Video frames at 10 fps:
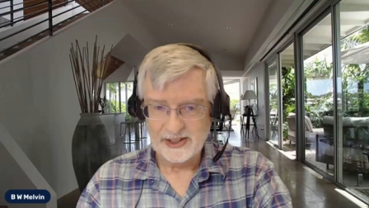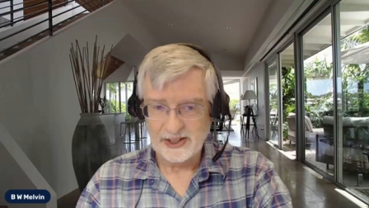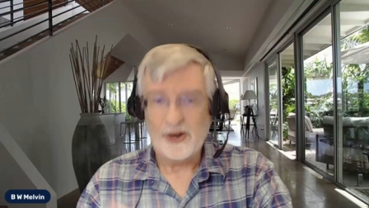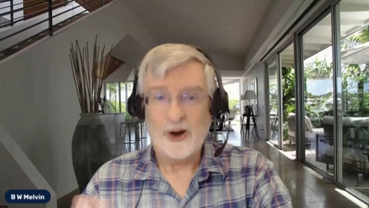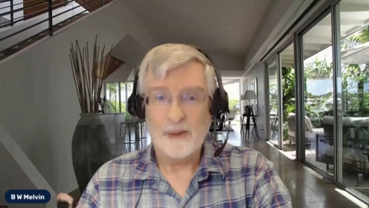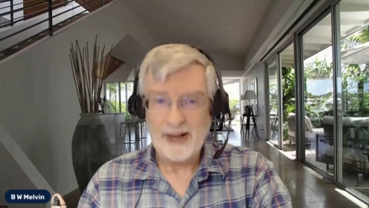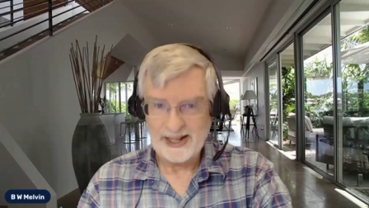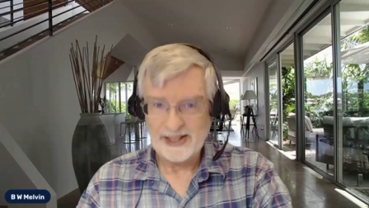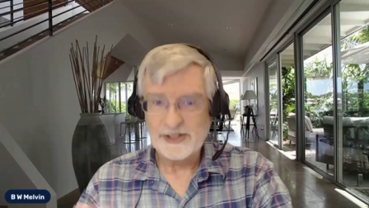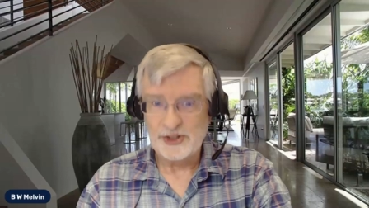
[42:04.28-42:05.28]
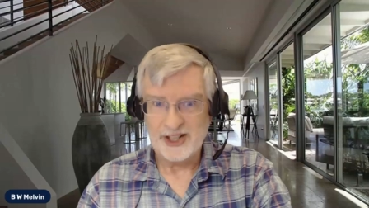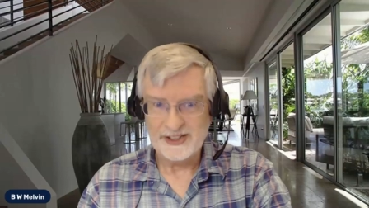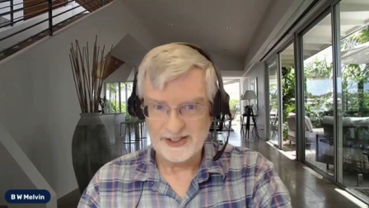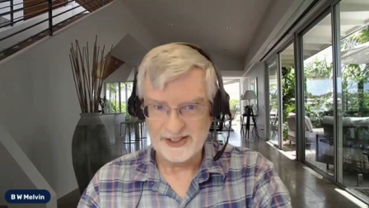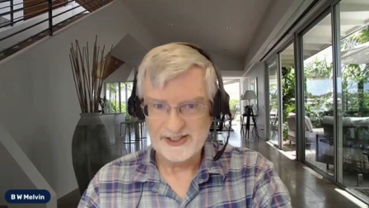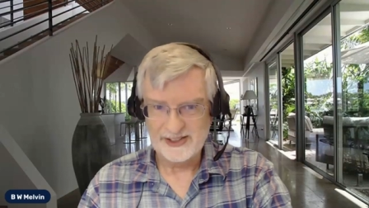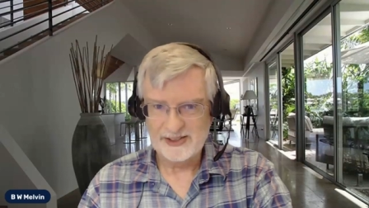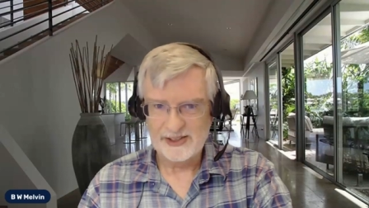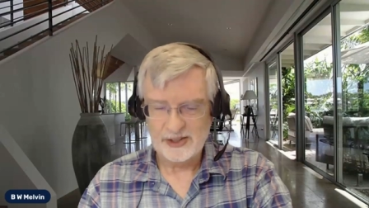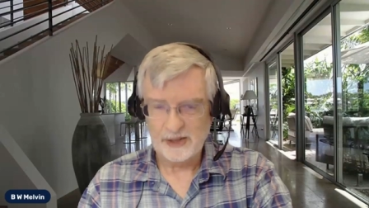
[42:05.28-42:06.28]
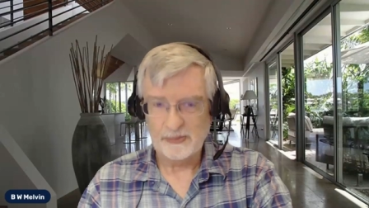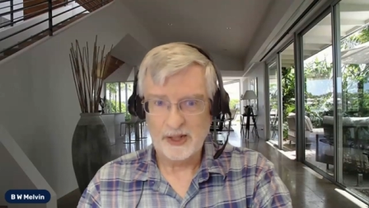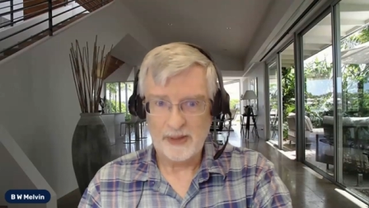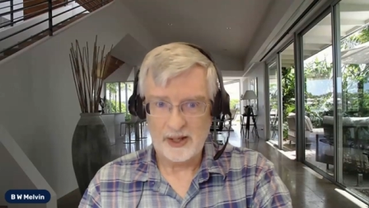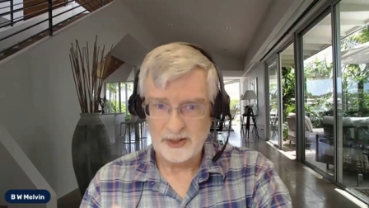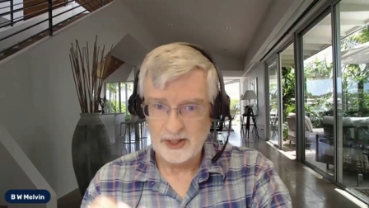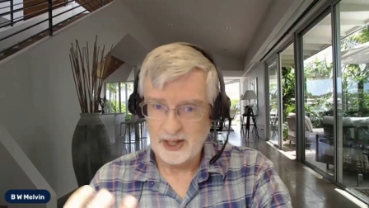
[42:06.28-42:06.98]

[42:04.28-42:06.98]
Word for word: karmatic justice to bring about